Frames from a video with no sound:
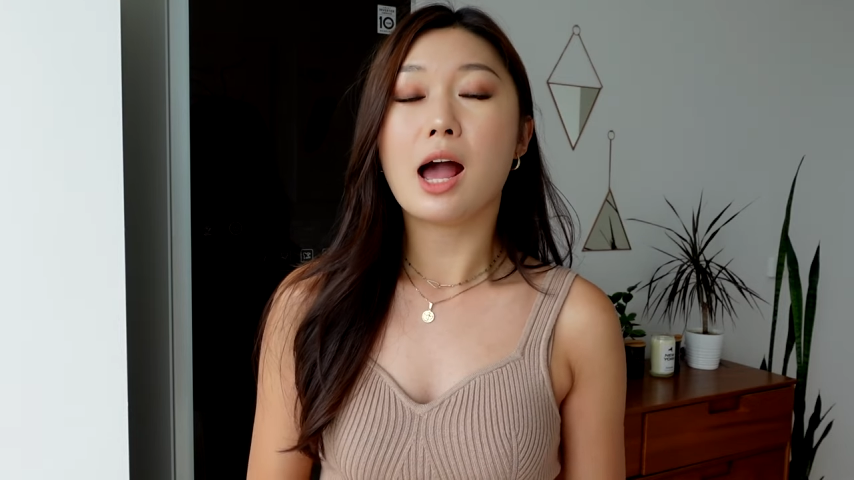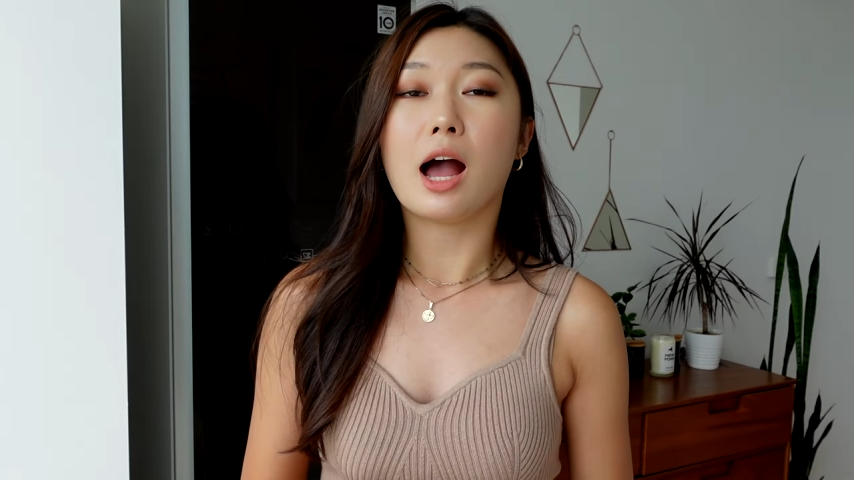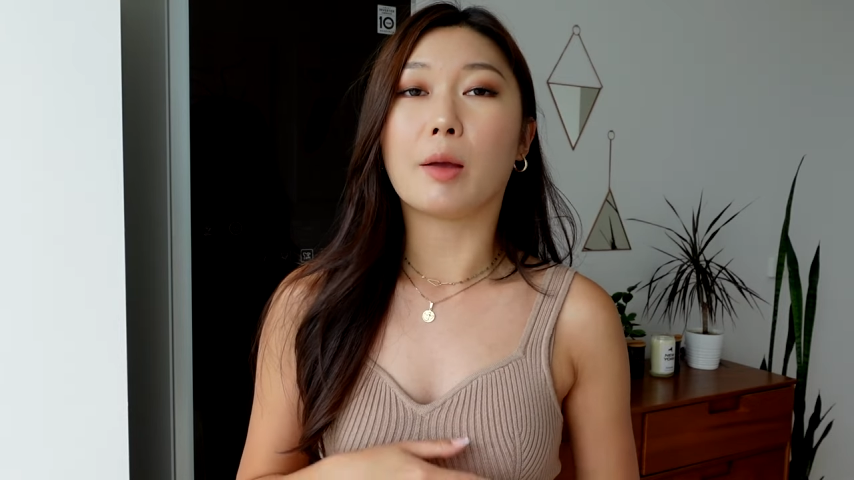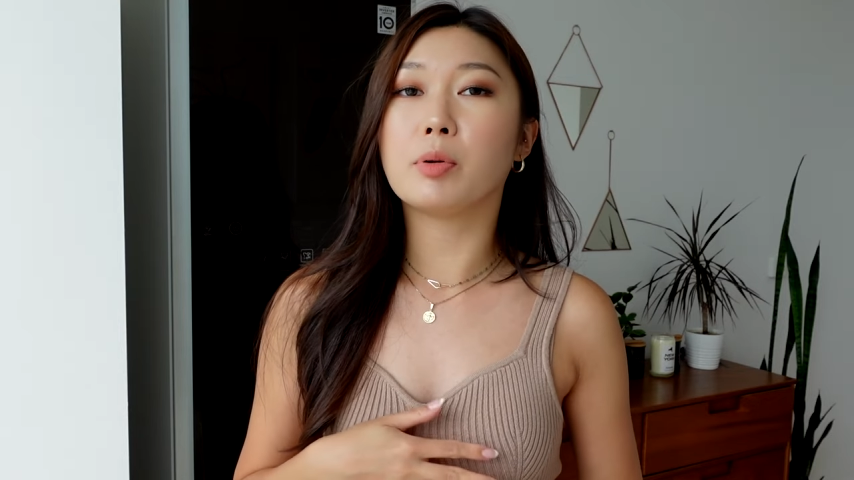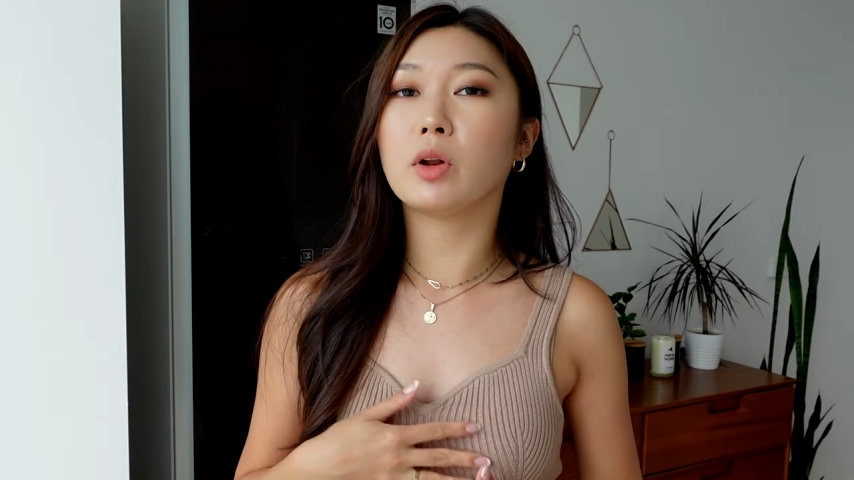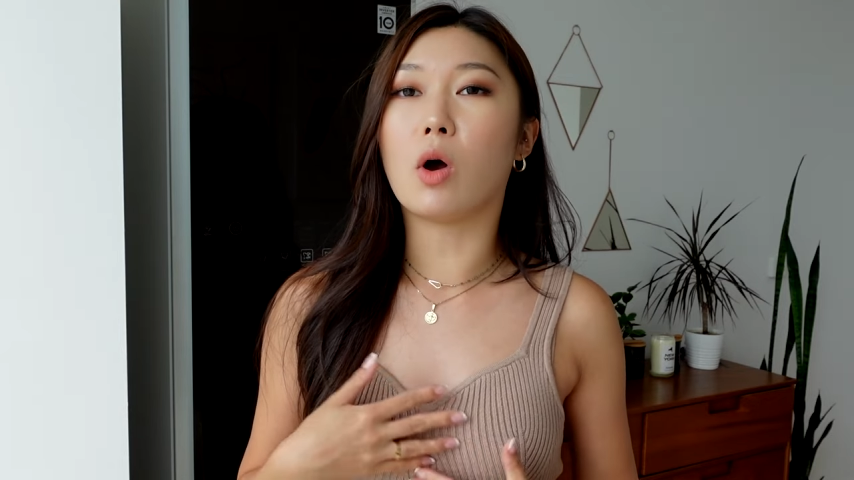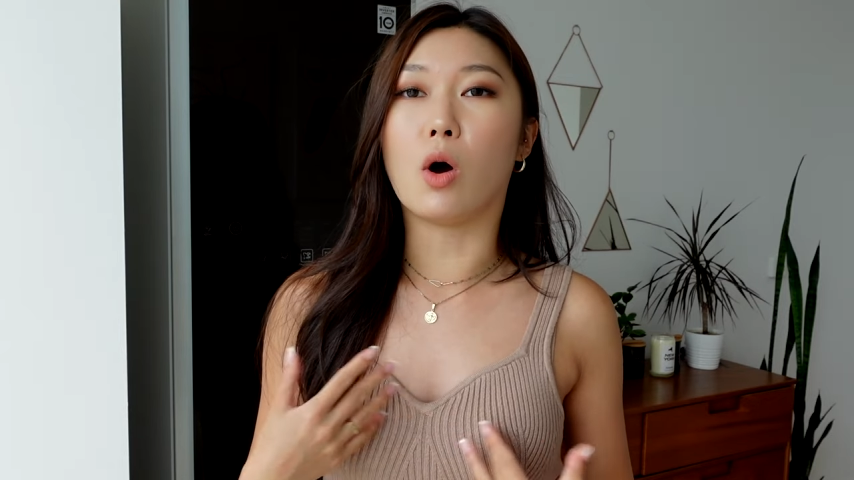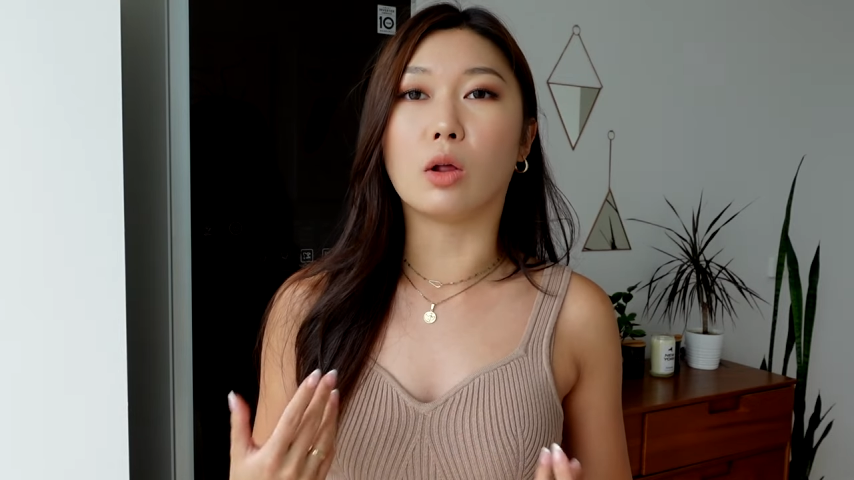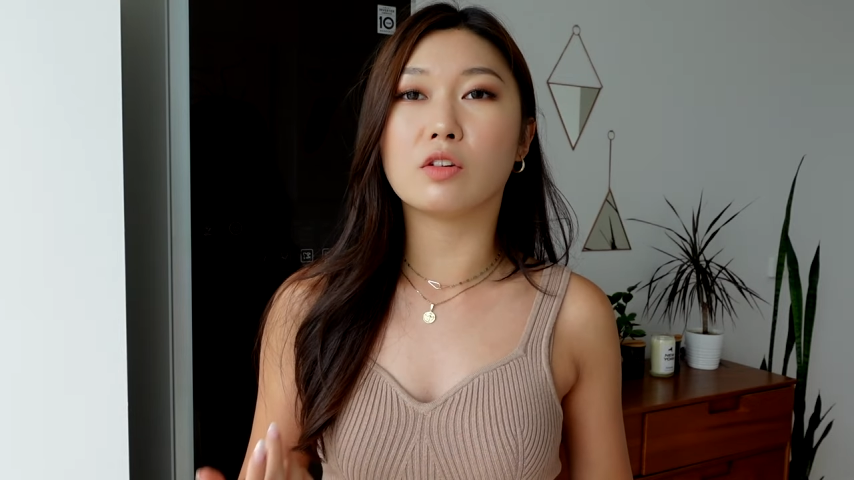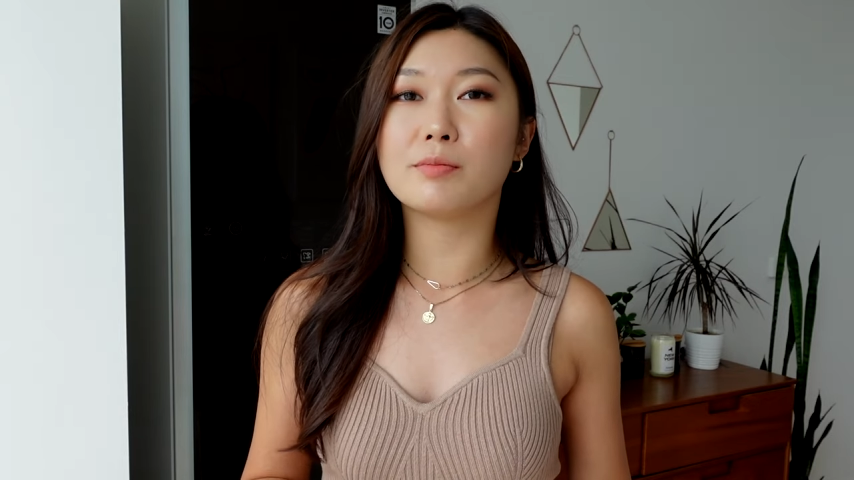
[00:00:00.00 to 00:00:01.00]
I put
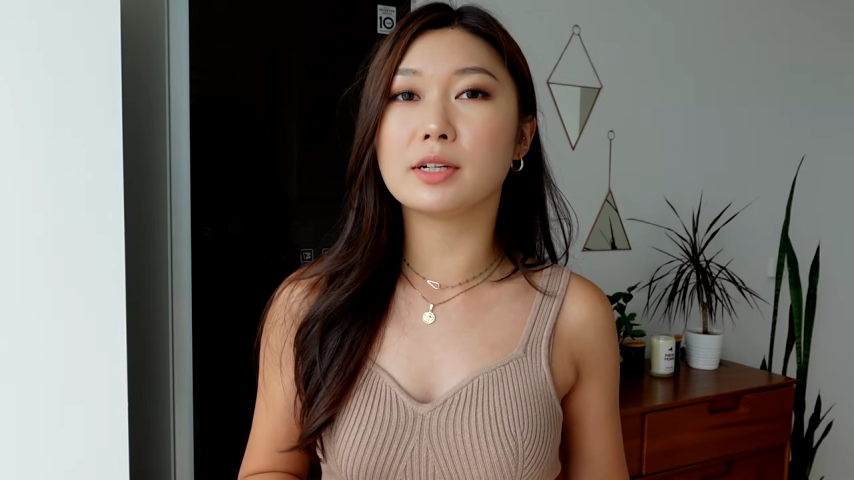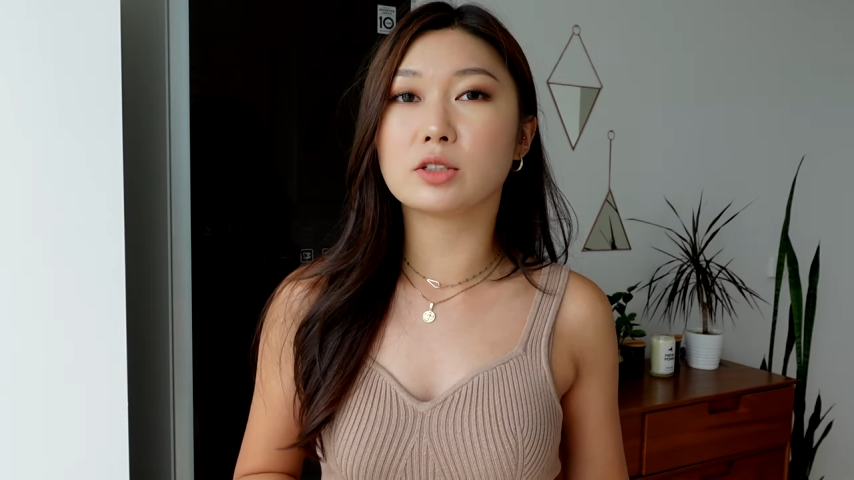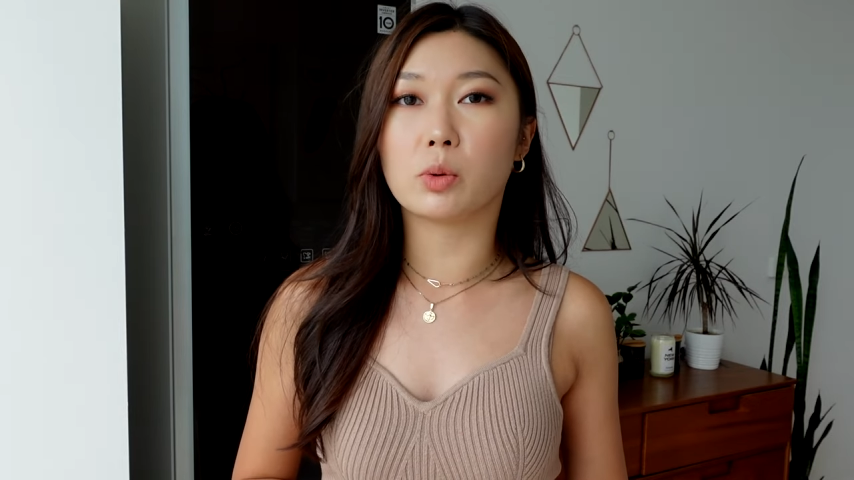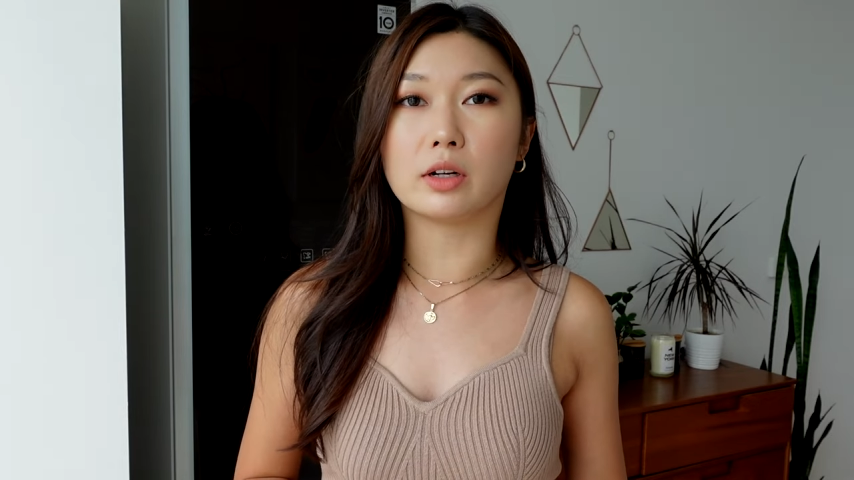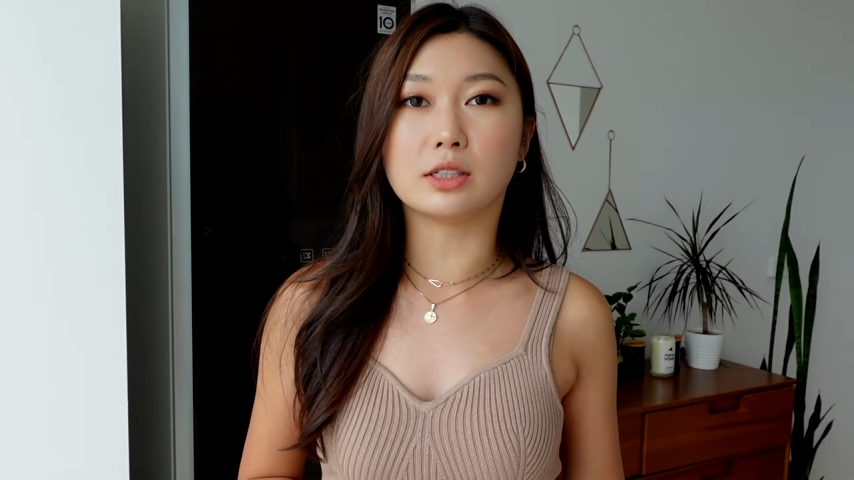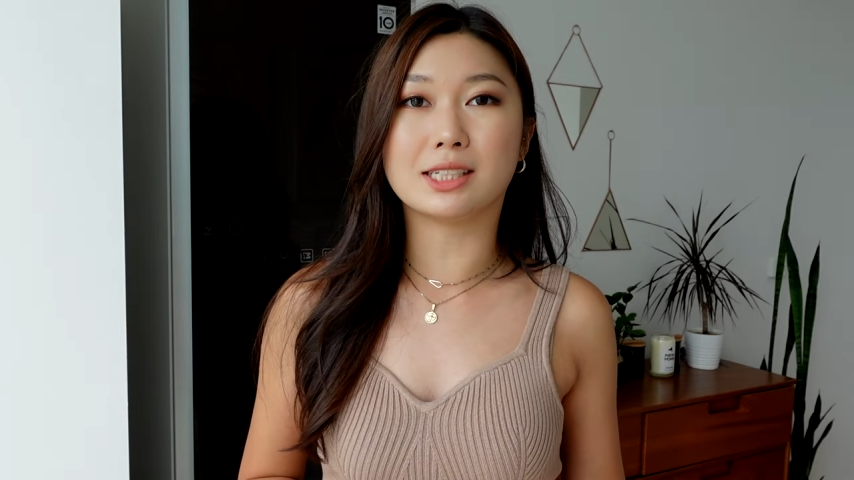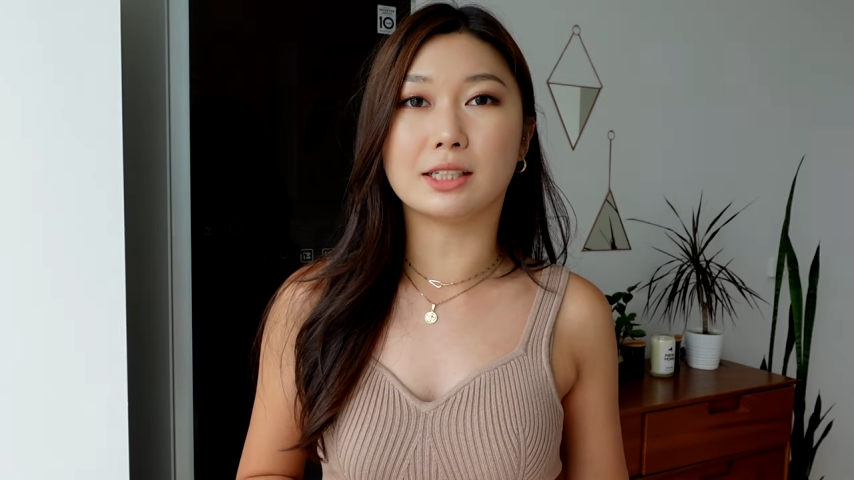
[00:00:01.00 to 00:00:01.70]
all of my sweaters